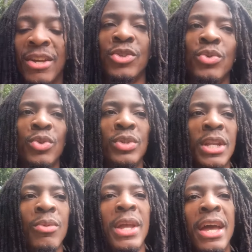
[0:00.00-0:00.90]
so
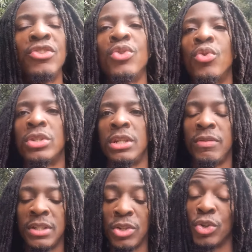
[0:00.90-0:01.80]
today we had Shakur
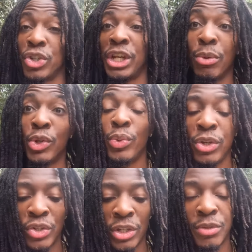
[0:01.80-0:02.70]
Stevenson, or Shakira
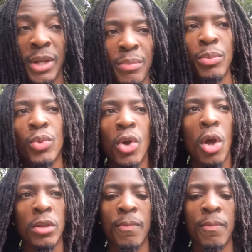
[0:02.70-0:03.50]
Tweeterson, as many people will call